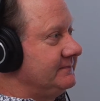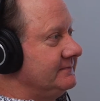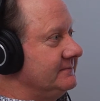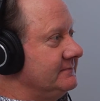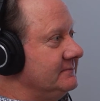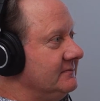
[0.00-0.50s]

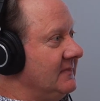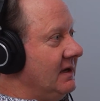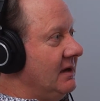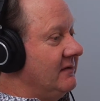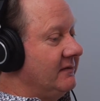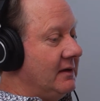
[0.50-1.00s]
Yeah.
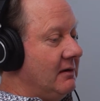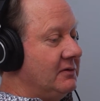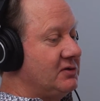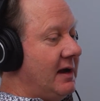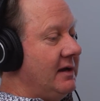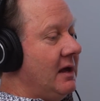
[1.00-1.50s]
So, you know,
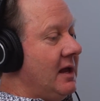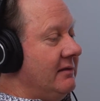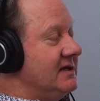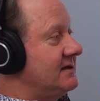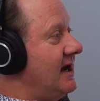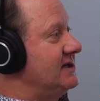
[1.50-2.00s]
trying,
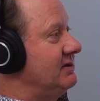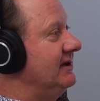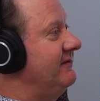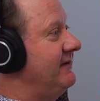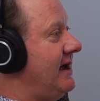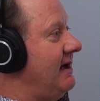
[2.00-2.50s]
this guy's
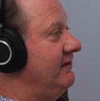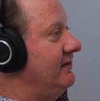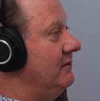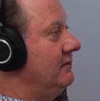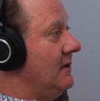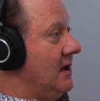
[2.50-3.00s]
really fast,
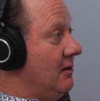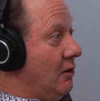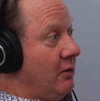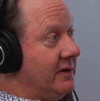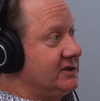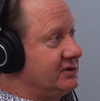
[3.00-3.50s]
so,
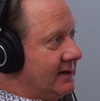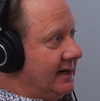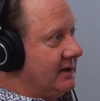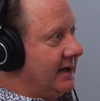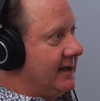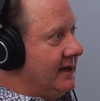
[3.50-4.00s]
oh, we should train
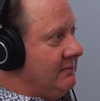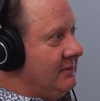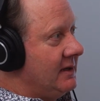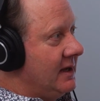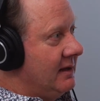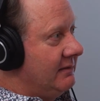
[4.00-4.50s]
like him.
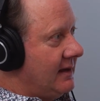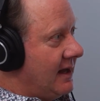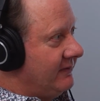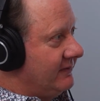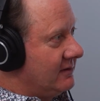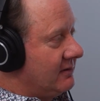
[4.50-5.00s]

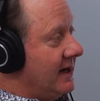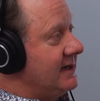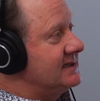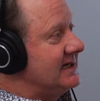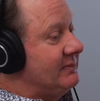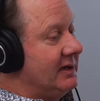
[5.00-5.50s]
That's
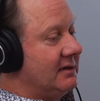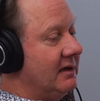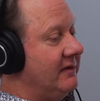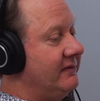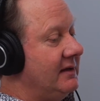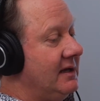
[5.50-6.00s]
crazy
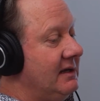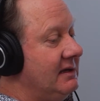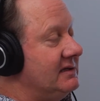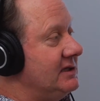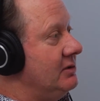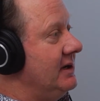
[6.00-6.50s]
because
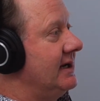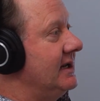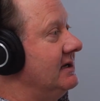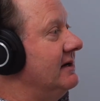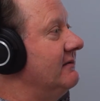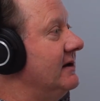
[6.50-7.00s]
he's unique
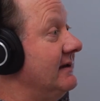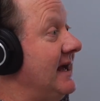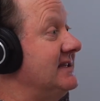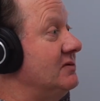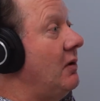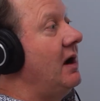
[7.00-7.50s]
and different.
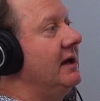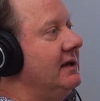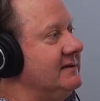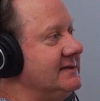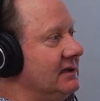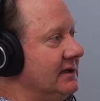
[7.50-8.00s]
That's why
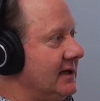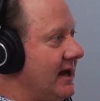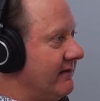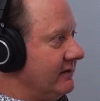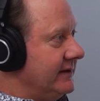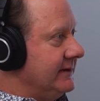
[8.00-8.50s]
he's an elite athlete.